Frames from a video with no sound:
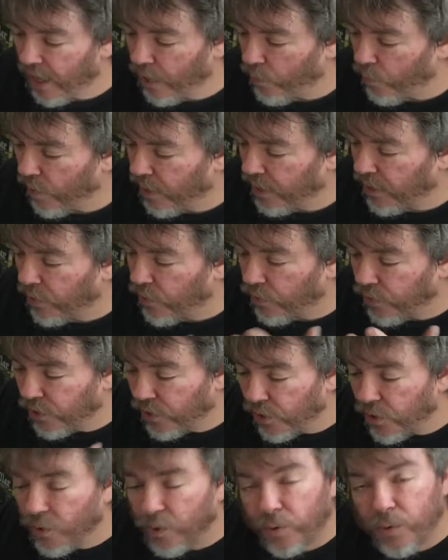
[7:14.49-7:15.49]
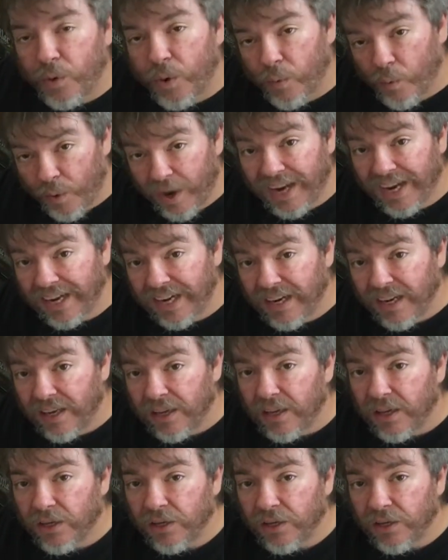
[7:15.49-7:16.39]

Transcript: And when you do win,